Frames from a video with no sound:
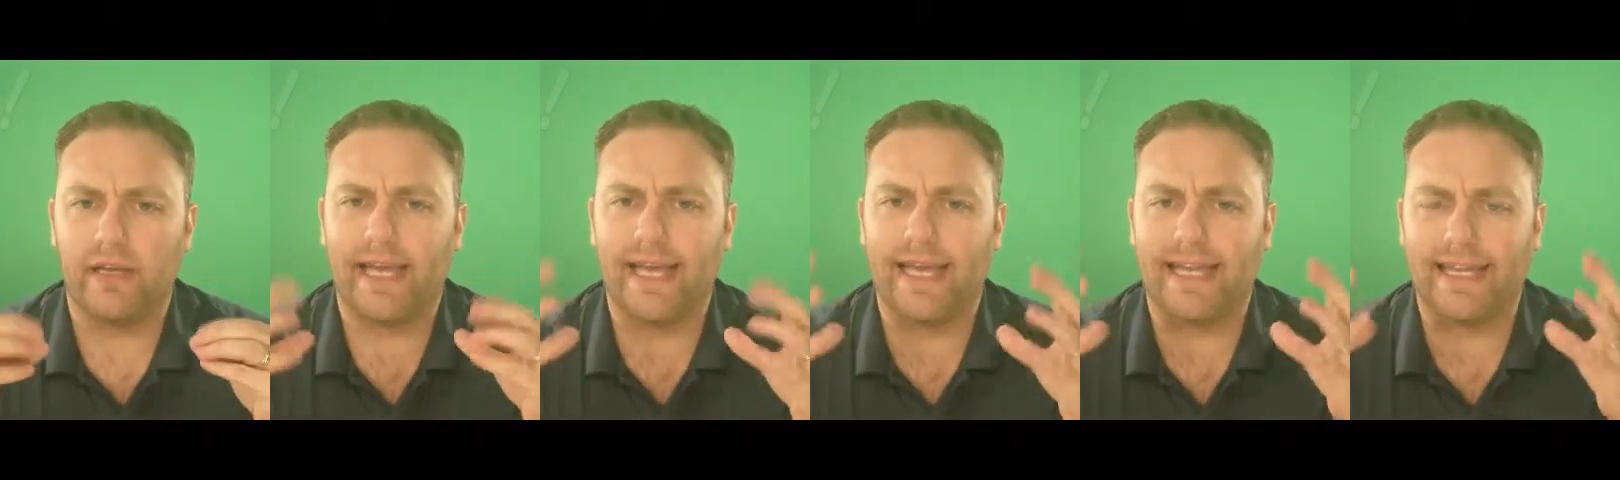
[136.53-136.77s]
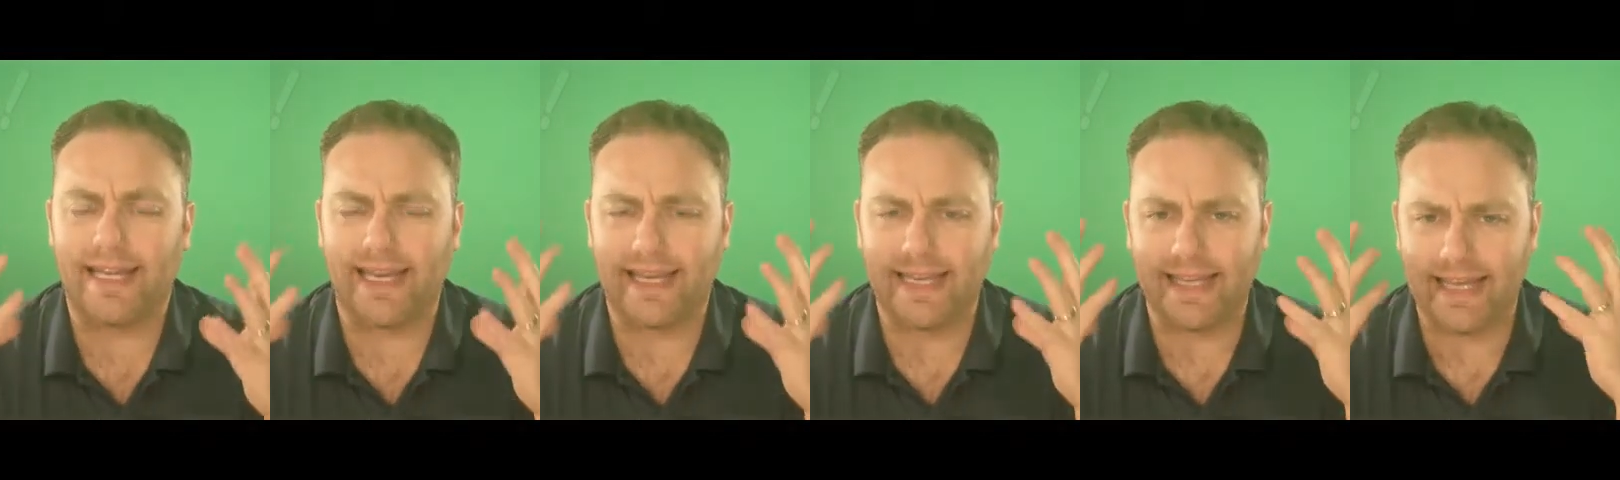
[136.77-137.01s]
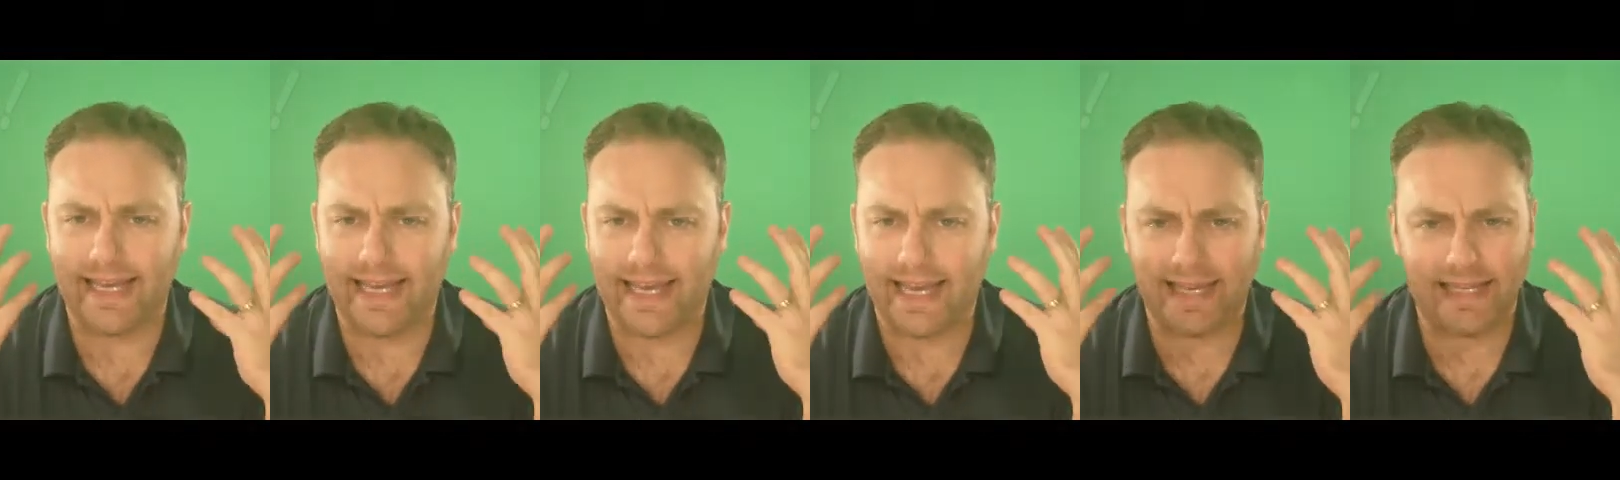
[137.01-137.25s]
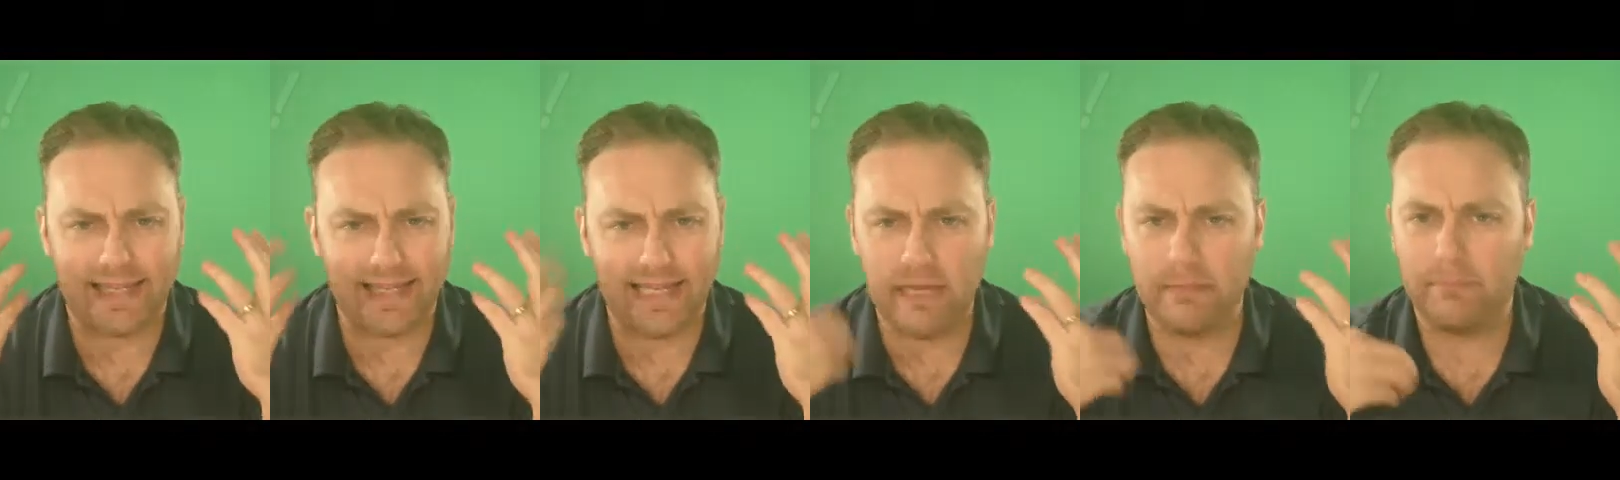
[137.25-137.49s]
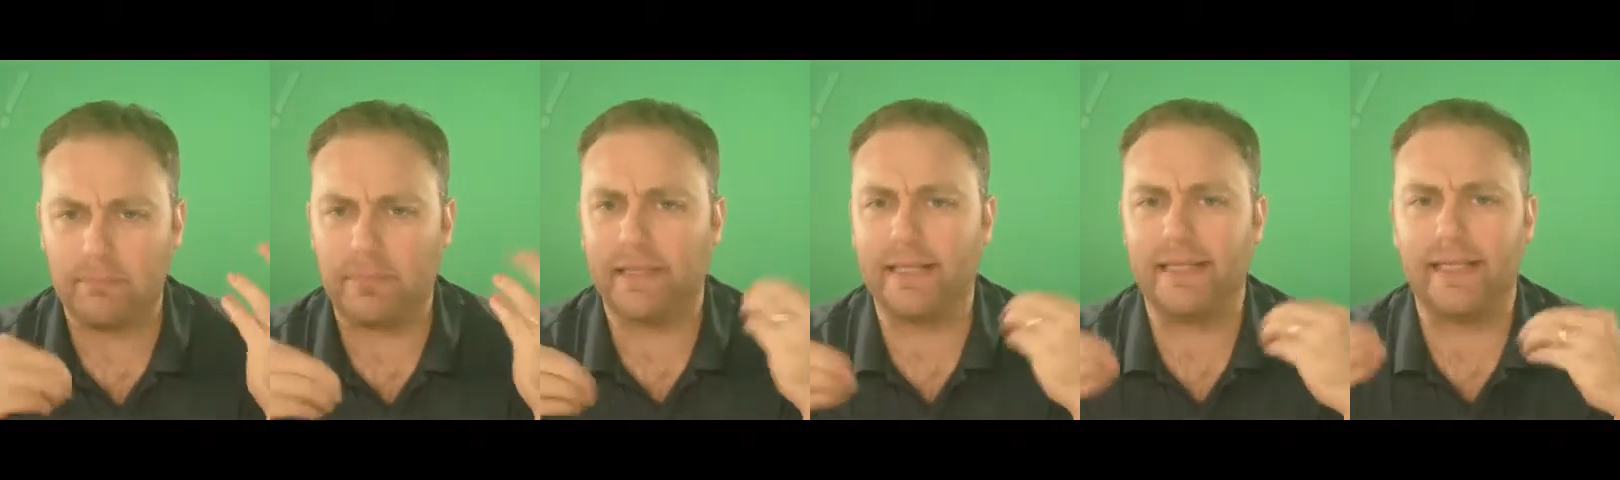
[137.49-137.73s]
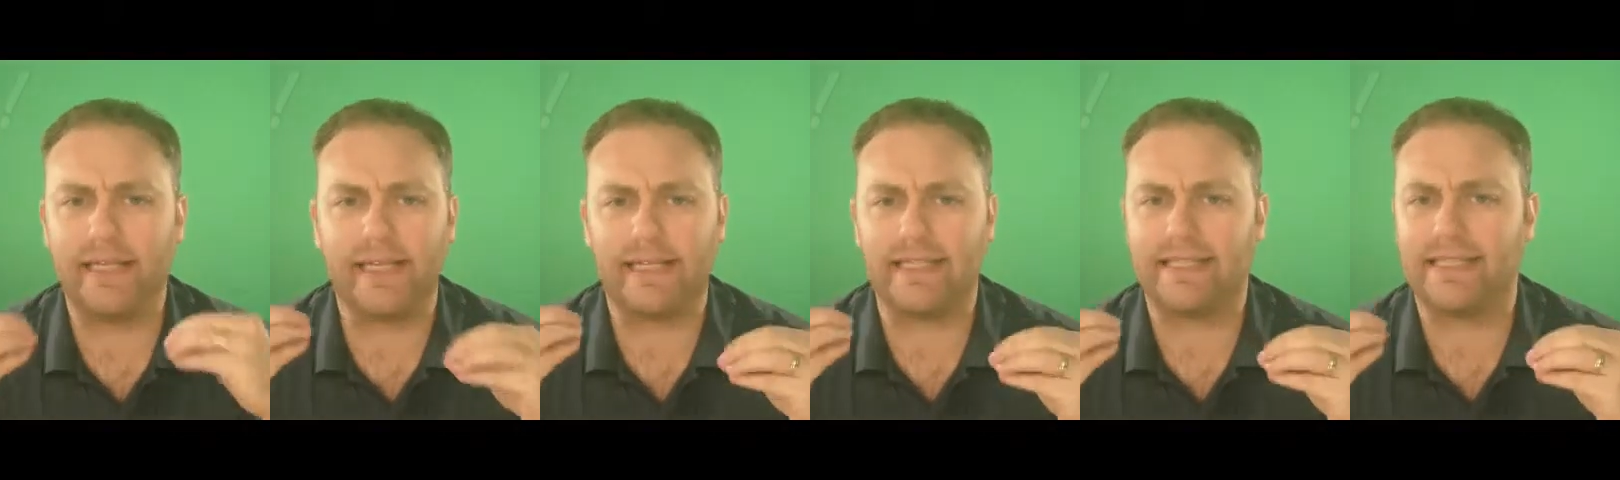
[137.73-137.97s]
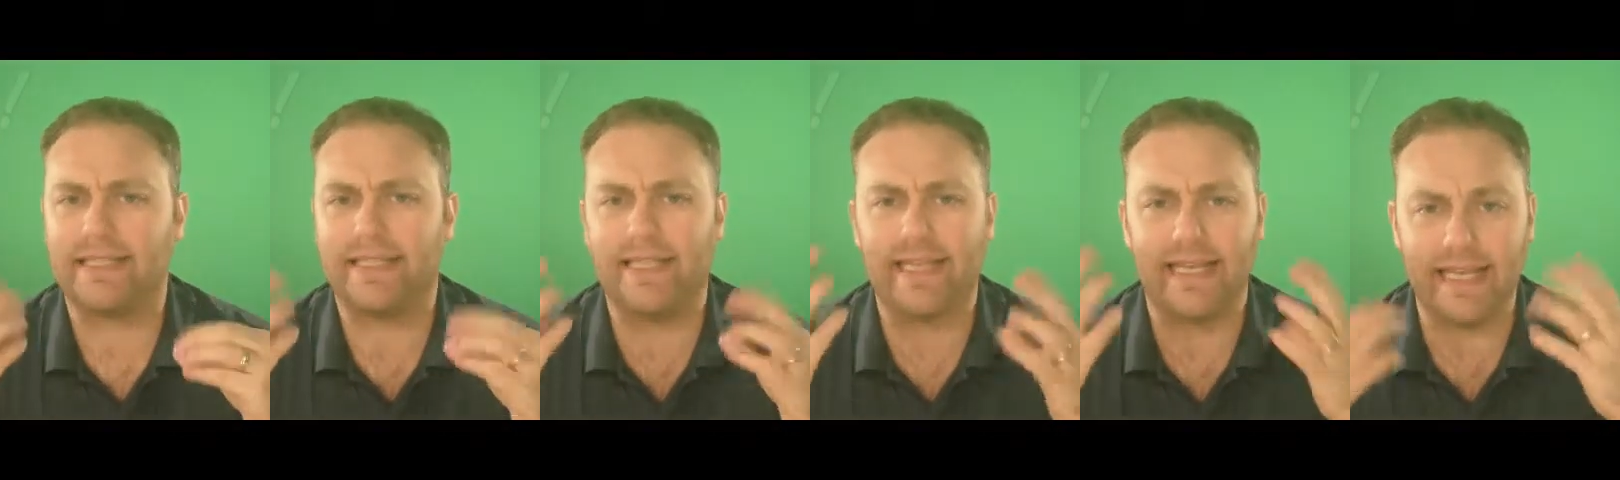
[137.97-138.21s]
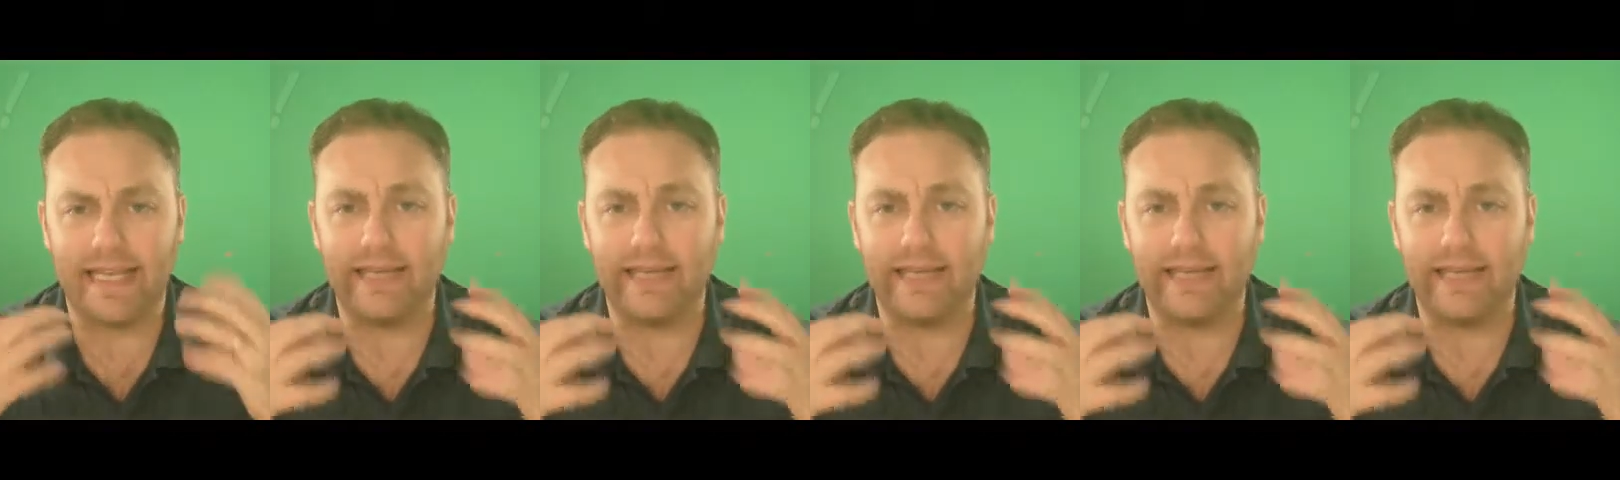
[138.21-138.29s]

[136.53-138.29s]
and I keep a list